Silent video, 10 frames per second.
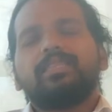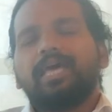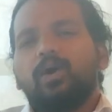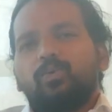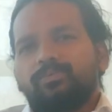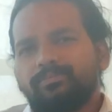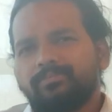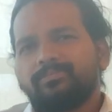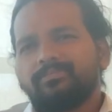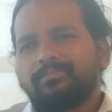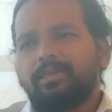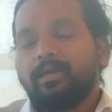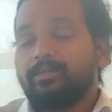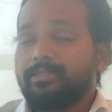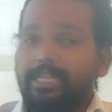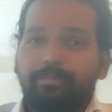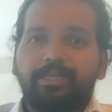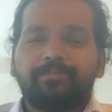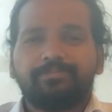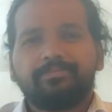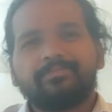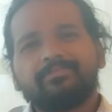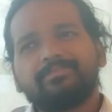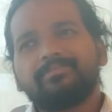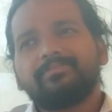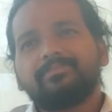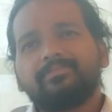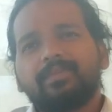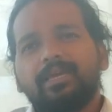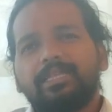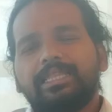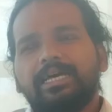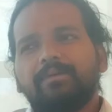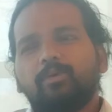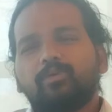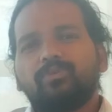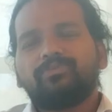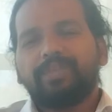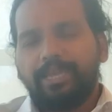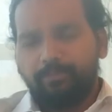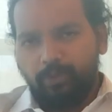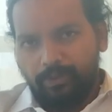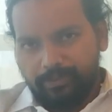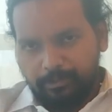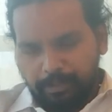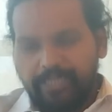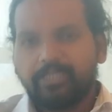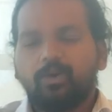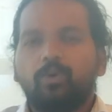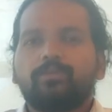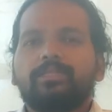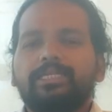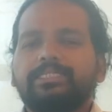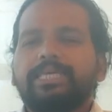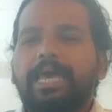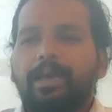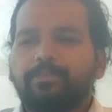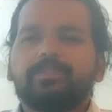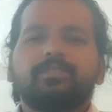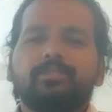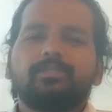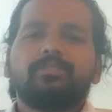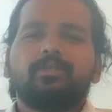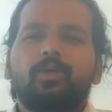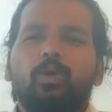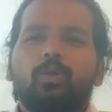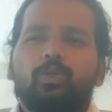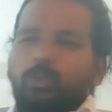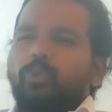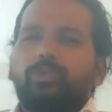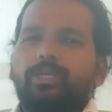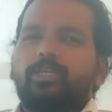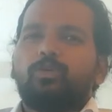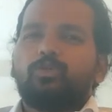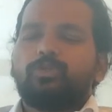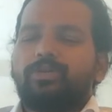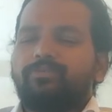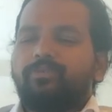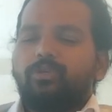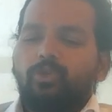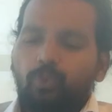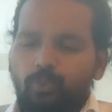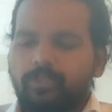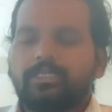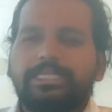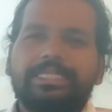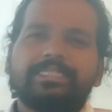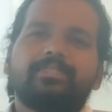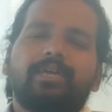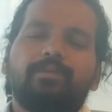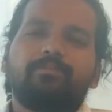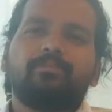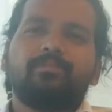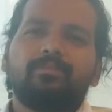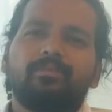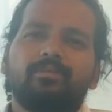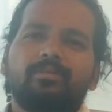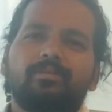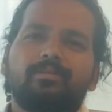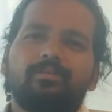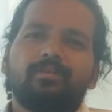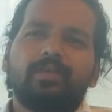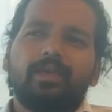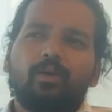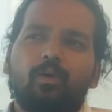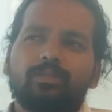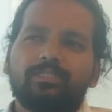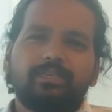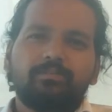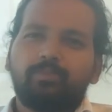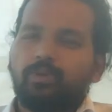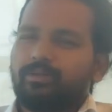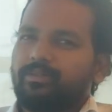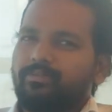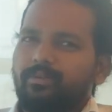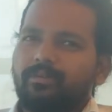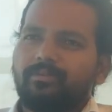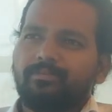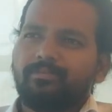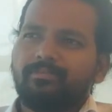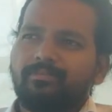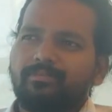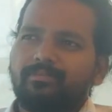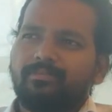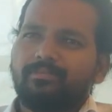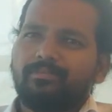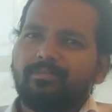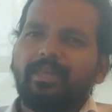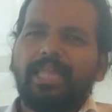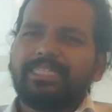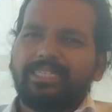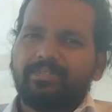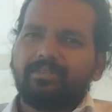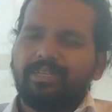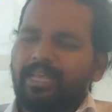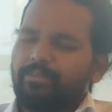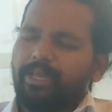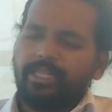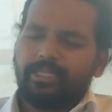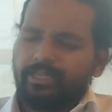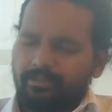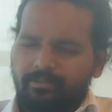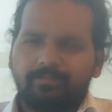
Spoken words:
Now tell me the amount of time you have spent on these apps. Do you think you should have used this time on some productive work? Anything, it can be anything.